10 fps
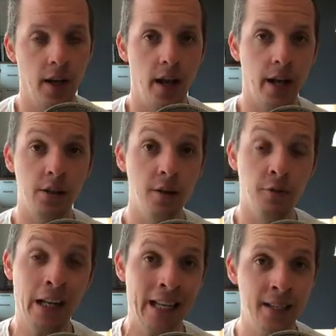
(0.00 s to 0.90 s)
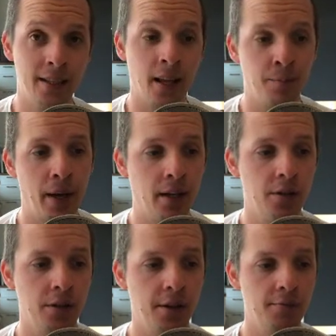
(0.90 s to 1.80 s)
I actually released that
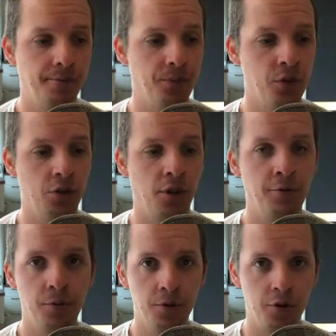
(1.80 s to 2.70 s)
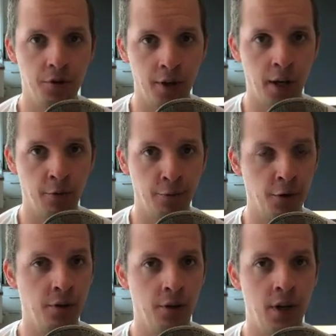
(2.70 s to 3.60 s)
package now. So if you want to try out
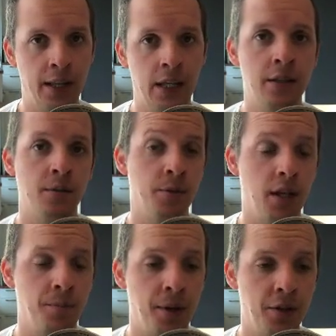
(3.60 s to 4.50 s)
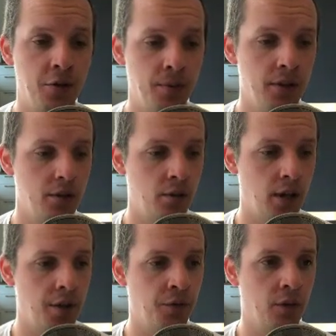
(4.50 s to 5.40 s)
Flutter and need some state management, you
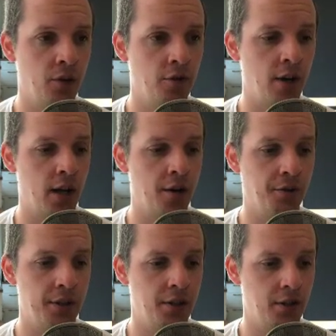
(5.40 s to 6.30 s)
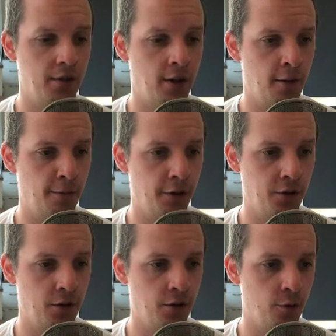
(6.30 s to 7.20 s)
can try out this
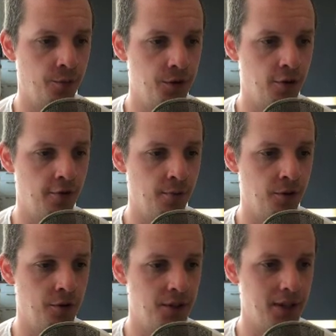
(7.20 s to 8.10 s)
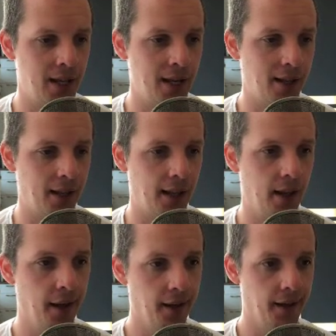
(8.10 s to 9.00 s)
Flutter observable state.
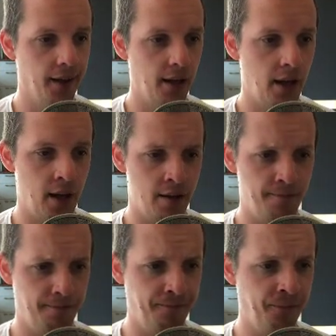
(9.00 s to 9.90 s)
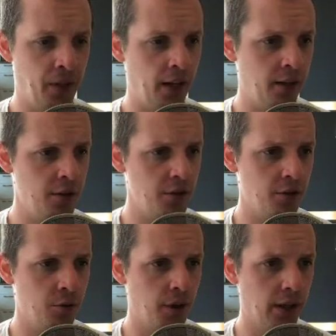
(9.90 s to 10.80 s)
And just
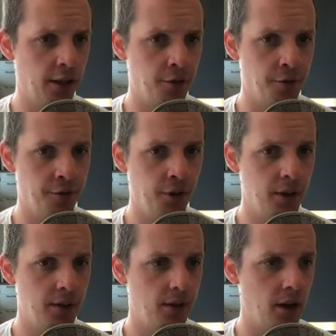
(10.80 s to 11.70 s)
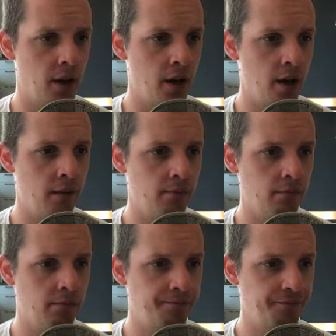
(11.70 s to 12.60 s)
to quickly go through it,
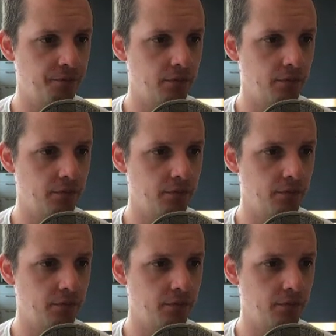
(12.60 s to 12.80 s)
the